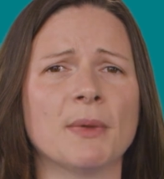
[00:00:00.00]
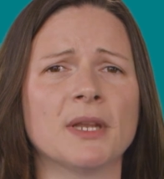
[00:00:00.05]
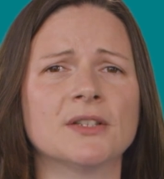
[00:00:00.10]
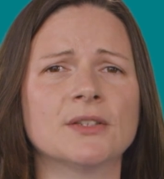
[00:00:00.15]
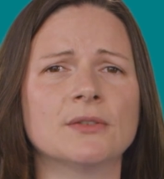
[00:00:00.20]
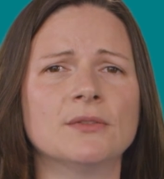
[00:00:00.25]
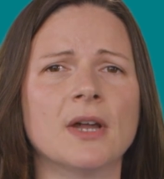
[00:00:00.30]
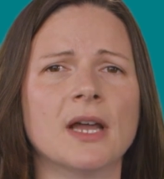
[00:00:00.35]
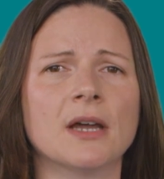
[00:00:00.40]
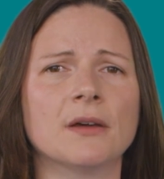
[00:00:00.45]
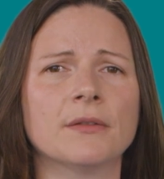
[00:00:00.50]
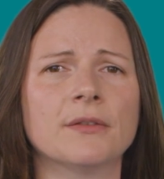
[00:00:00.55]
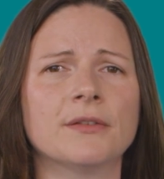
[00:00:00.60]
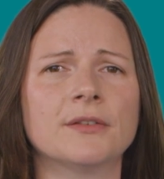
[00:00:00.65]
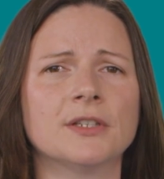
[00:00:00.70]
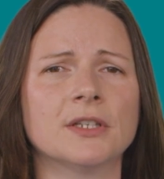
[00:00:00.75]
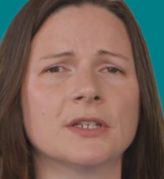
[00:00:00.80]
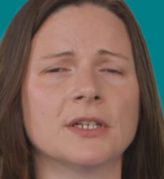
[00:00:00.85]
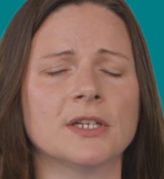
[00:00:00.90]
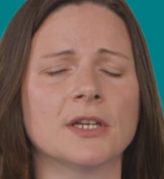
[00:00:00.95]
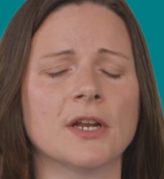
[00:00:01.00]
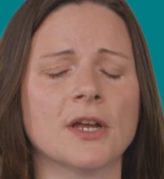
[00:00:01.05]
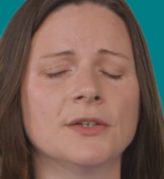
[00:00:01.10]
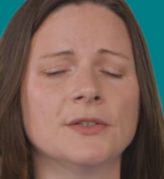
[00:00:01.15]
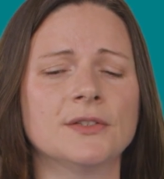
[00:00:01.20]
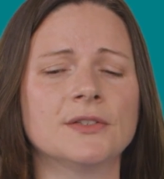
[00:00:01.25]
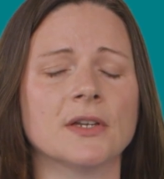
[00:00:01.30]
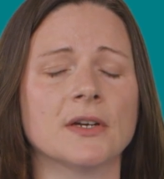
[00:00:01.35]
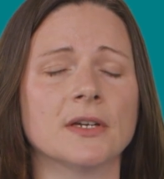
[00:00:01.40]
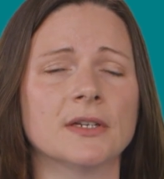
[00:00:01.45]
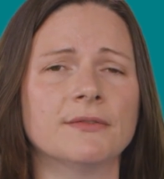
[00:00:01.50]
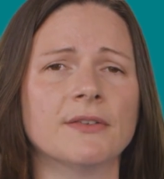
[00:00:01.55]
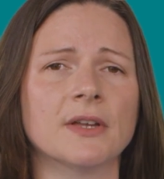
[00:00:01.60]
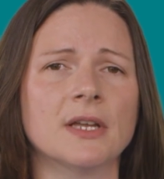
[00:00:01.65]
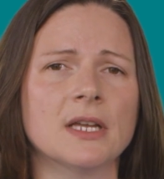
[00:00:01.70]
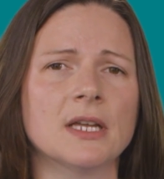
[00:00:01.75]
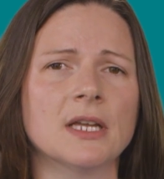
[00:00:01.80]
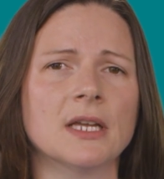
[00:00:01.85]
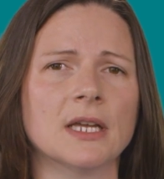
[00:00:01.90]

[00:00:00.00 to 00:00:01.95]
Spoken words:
mental health took a nosedive